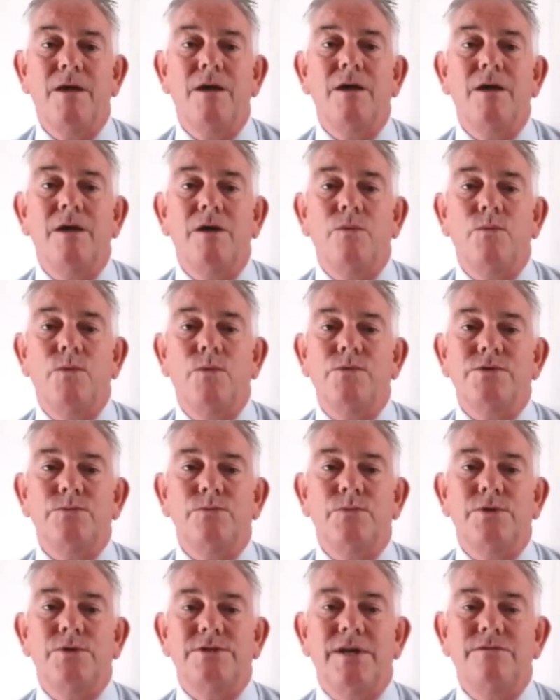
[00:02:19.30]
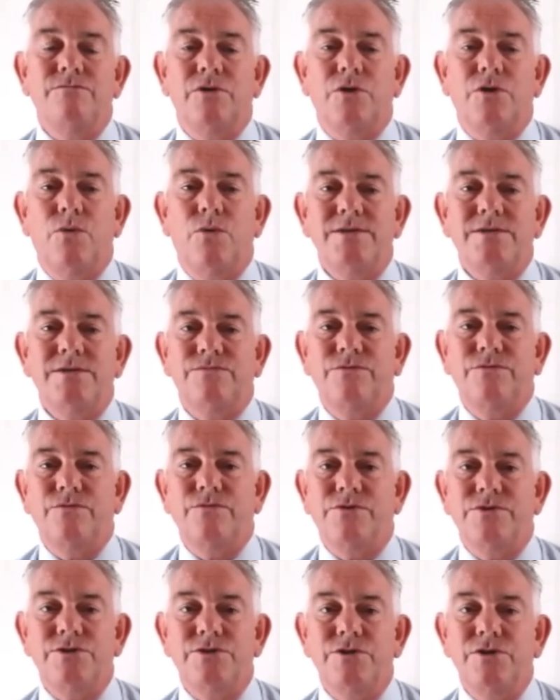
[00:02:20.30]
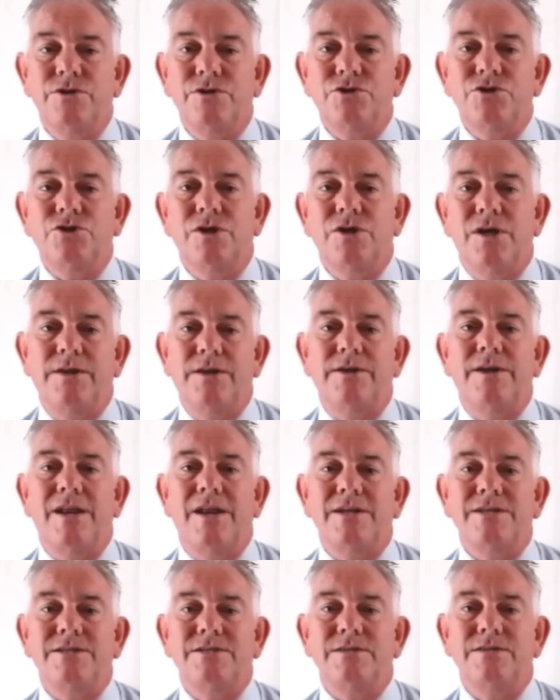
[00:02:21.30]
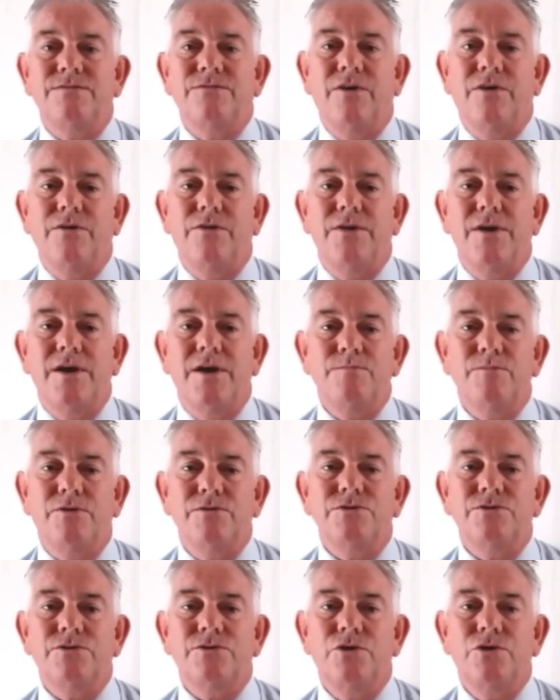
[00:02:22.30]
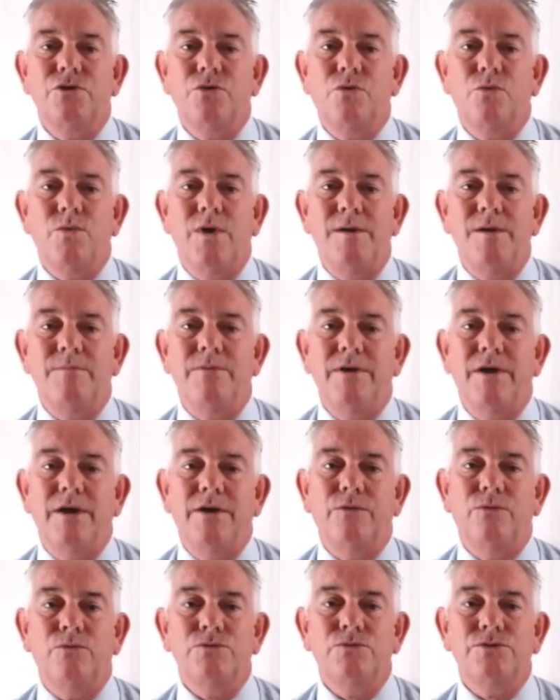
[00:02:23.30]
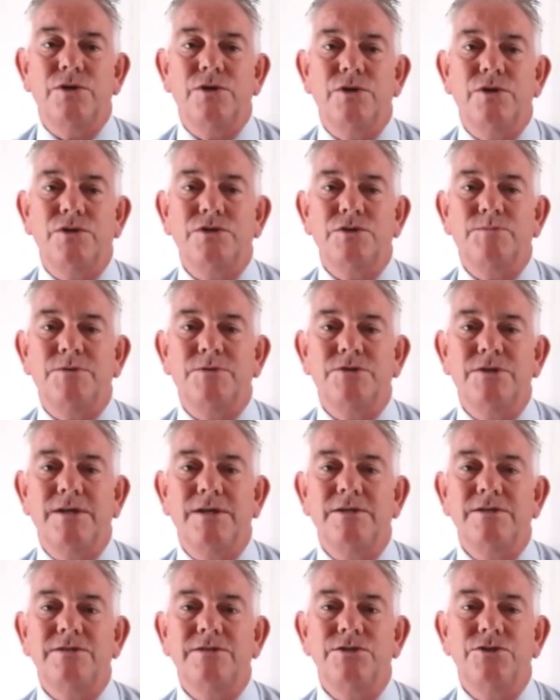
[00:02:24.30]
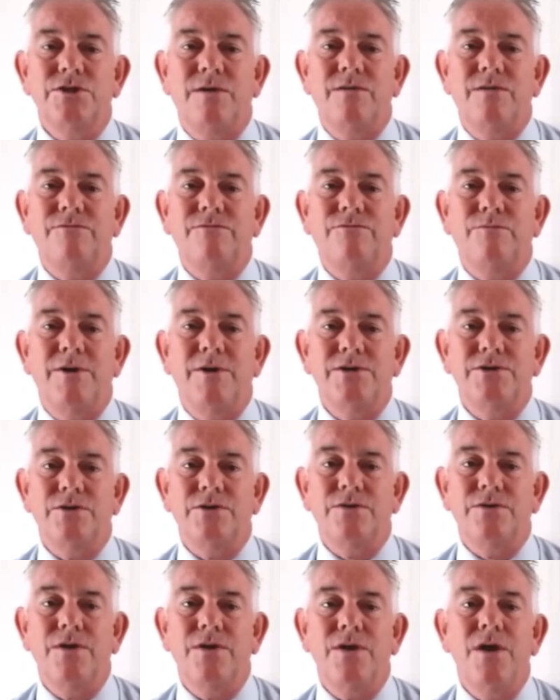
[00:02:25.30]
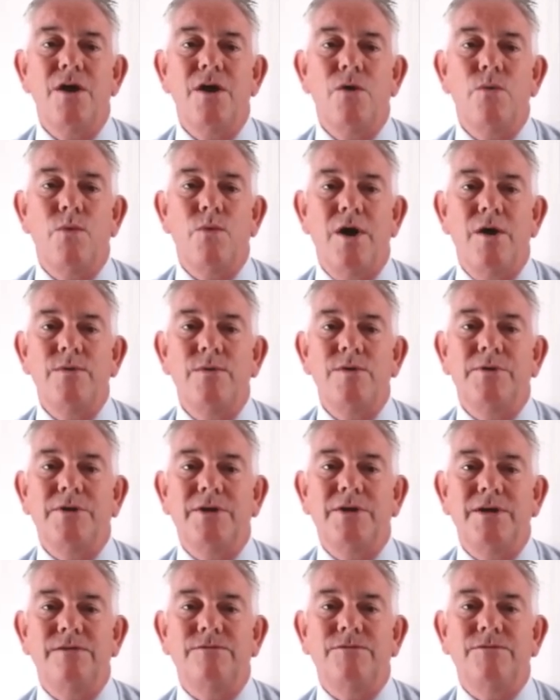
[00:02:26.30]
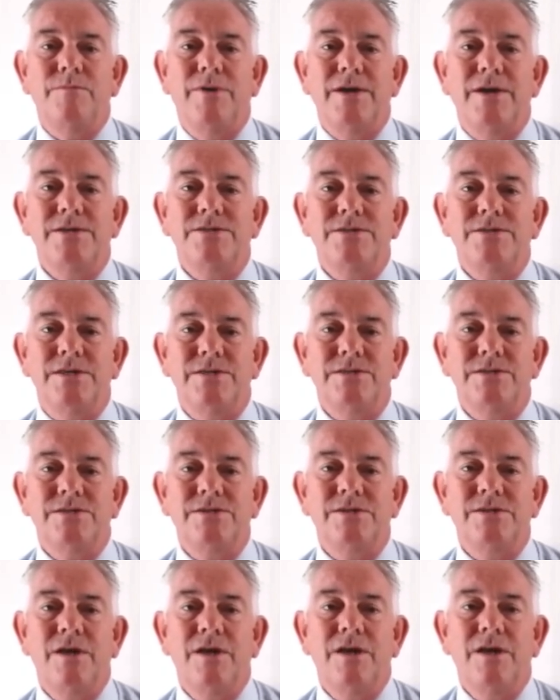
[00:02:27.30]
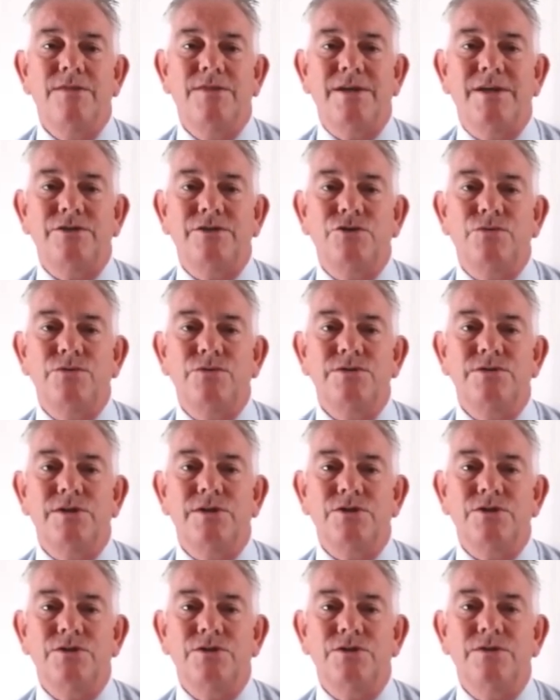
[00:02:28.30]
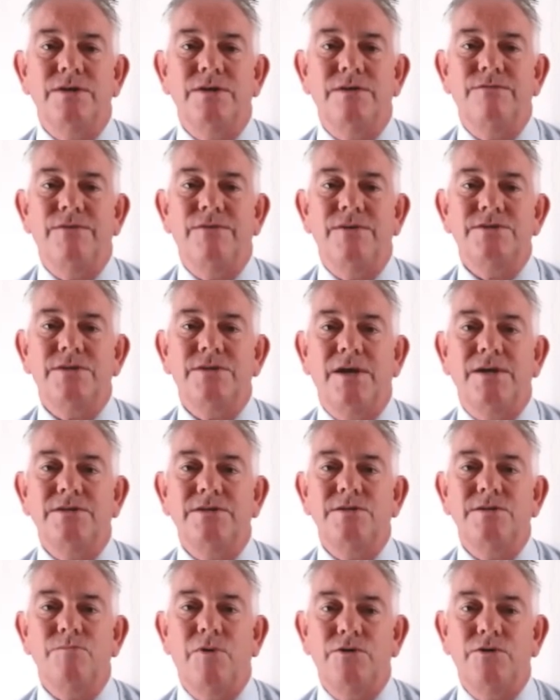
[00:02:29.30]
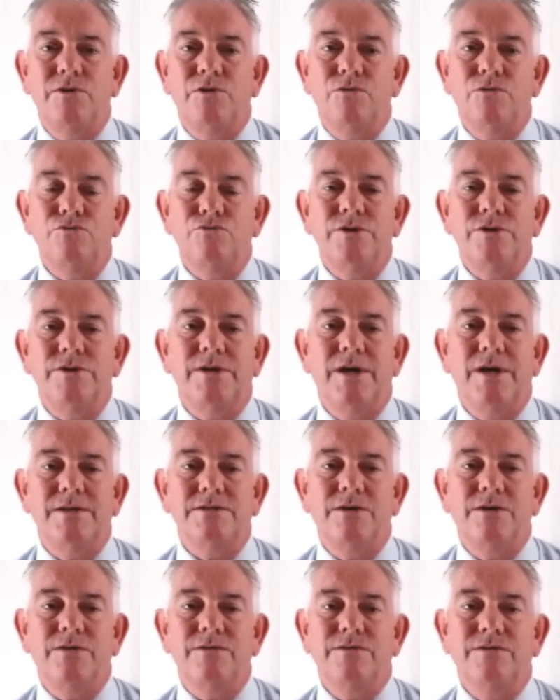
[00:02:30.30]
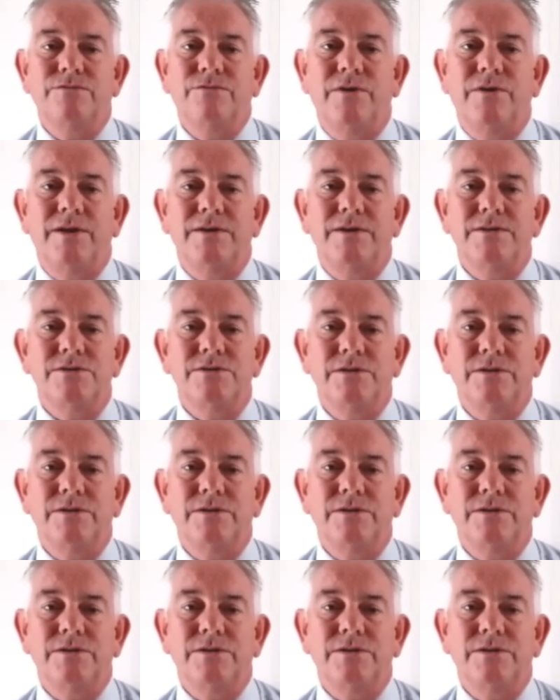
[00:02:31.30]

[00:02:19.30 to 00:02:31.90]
We send requests for research and analysis via the Egmont secure web, and also spontaneously share information where we believe it may assist that jurisdiction in investigating money laundering and terrorist financing.